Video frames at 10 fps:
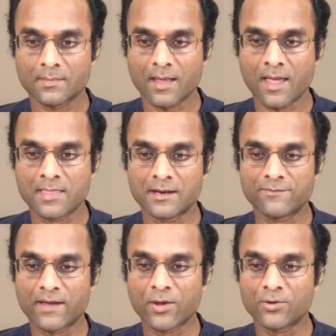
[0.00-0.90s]
And then if
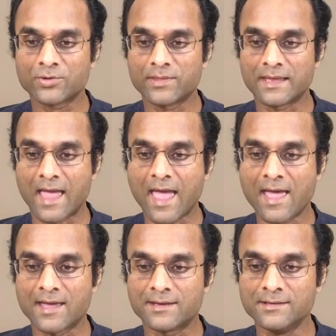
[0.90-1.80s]
I go to the
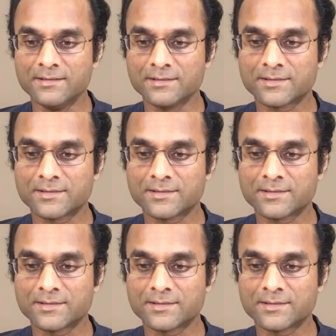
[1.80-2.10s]
end,